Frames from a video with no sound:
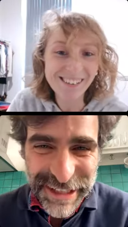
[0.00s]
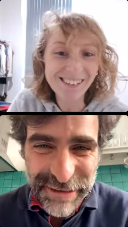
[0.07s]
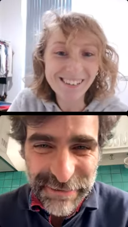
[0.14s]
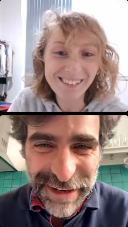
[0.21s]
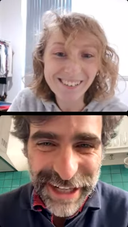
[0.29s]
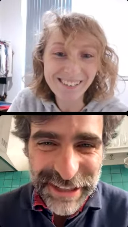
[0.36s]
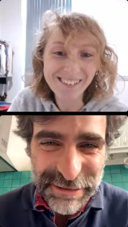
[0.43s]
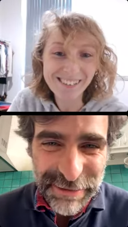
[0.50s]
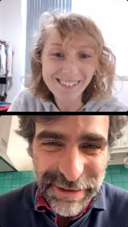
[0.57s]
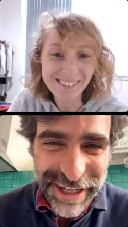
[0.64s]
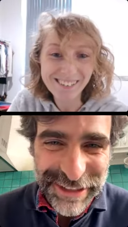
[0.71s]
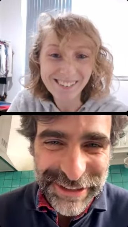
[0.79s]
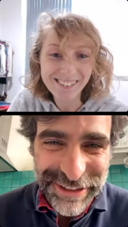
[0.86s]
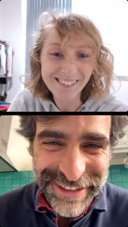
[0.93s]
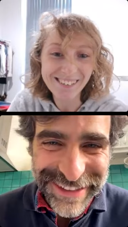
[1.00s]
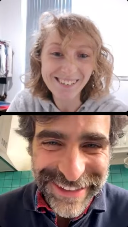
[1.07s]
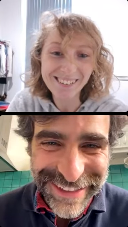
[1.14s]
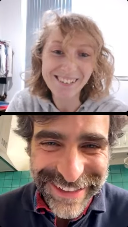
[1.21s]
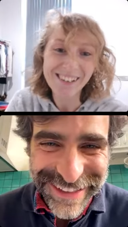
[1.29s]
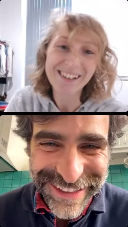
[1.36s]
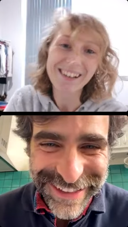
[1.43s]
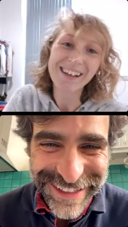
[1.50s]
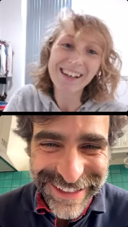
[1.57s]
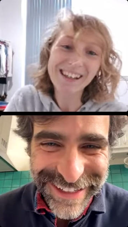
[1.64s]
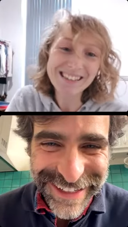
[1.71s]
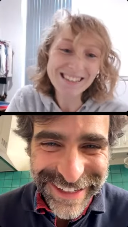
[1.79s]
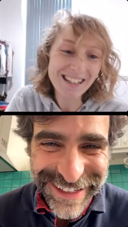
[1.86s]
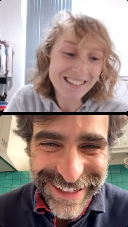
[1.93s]
Speaker 1: Pleasure, pleasure.
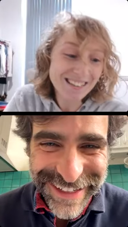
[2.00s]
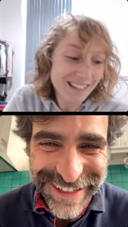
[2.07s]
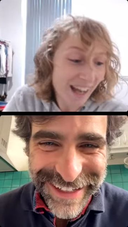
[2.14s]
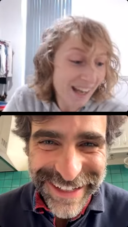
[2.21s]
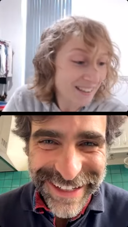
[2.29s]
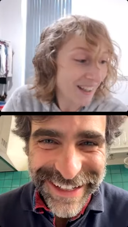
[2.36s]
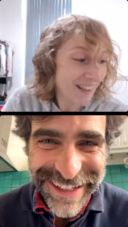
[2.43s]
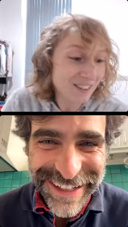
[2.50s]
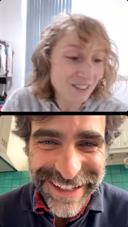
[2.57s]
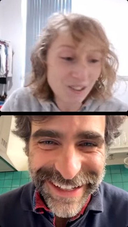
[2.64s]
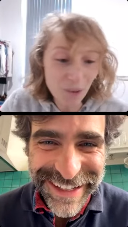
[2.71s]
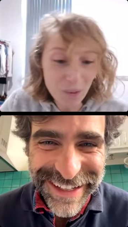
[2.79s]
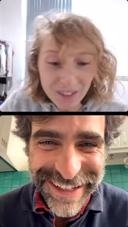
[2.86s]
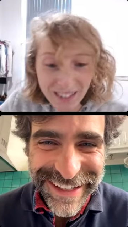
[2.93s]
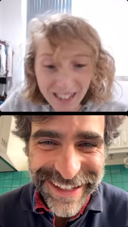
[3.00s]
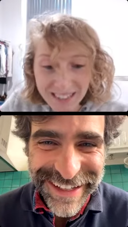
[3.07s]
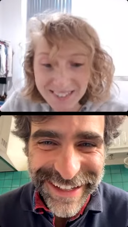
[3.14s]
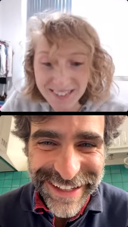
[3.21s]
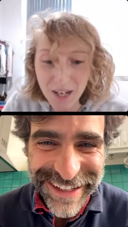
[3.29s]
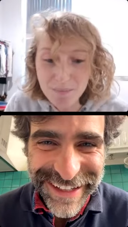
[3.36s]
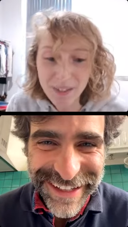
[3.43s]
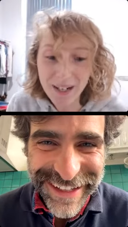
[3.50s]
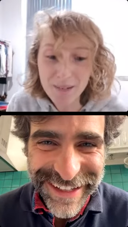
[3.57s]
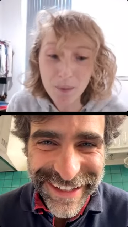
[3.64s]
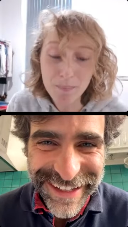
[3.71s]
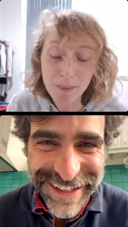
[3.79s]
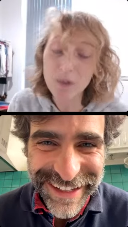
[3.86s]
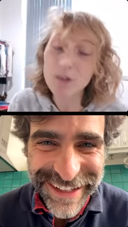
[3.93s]
Speaker 2: Excellent. And, you know, next time that I'm
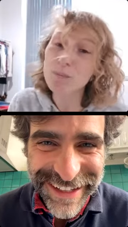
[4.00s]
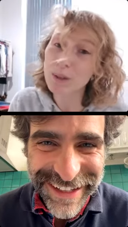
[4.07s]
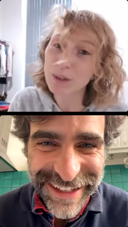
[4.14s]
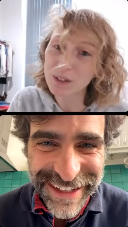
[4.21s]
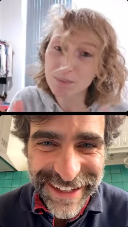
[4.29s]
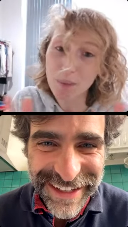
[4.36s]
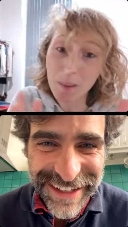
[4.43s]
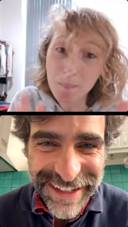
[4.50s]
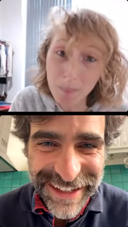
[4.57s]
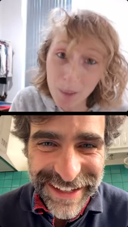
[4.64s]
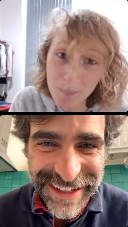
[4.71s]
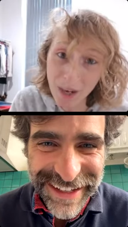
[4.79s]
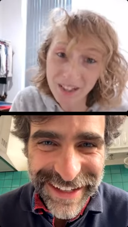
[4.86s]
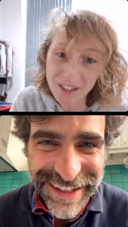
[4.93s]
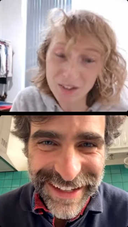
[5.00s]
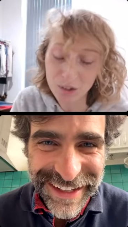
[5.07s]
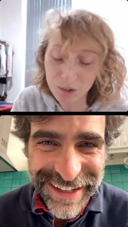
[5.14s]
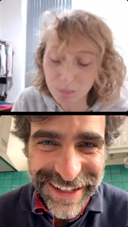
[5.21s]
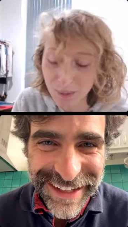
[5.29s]
about, because my mom has only